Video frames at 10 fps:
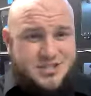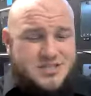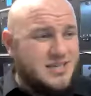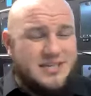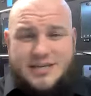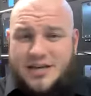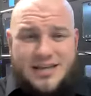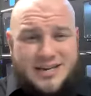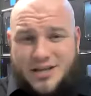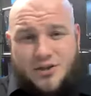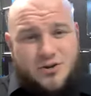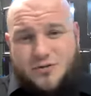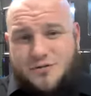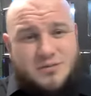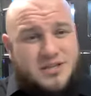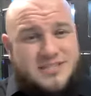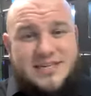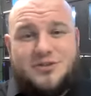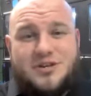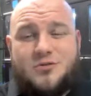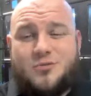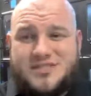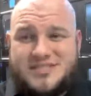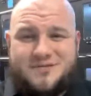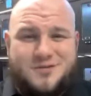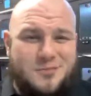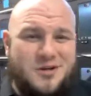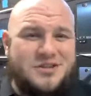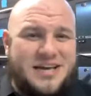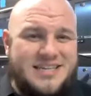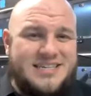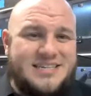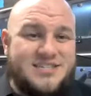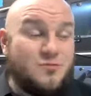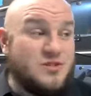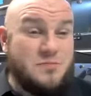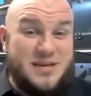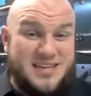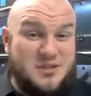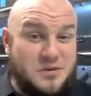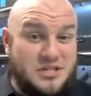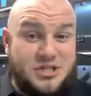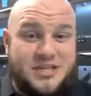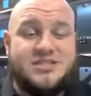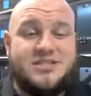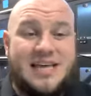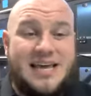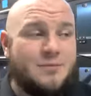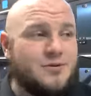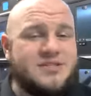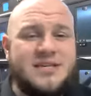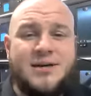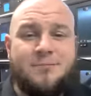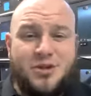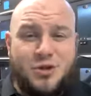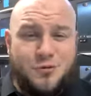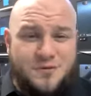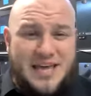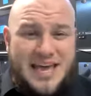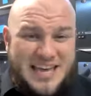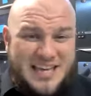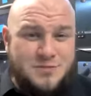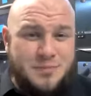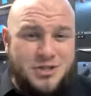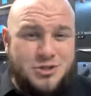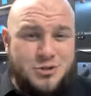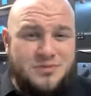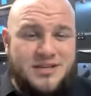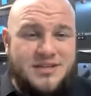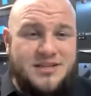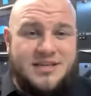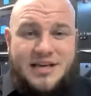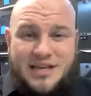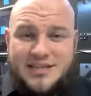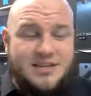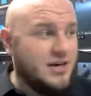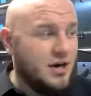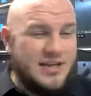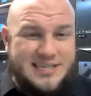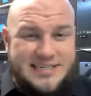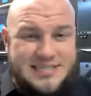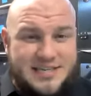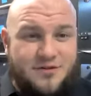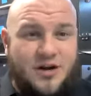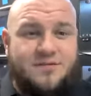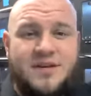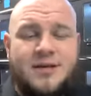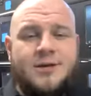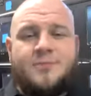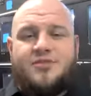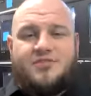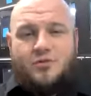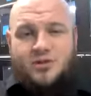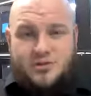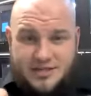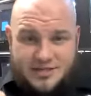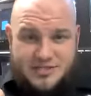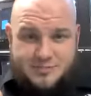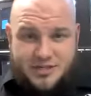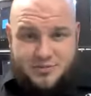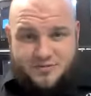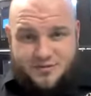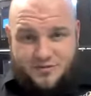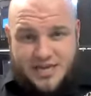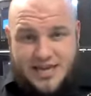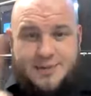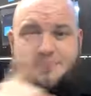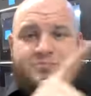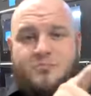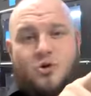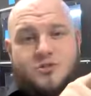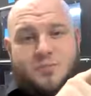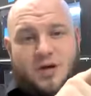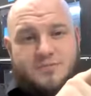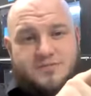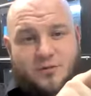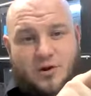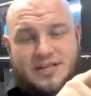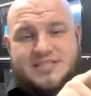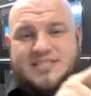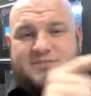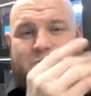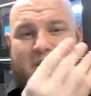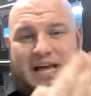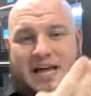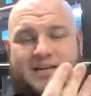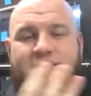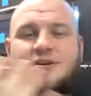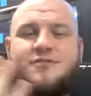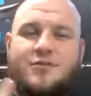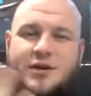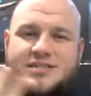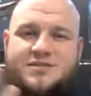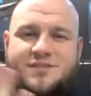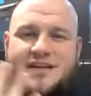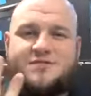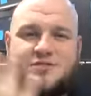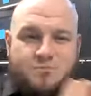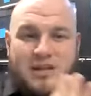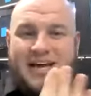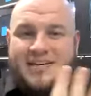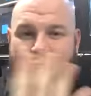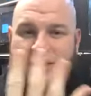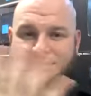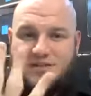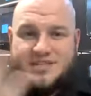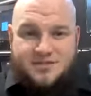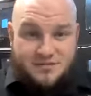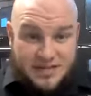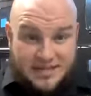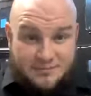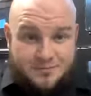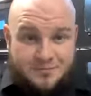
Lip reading: just like a lot of the other UVB that's out there. What's different about the LEDs and what's making the big changes in the animals, the UVA spectrum that our LEDs give off. So when you're looking at the spectrum of UVA, most bulbs, fluorescent phosphors block wavelengths of light.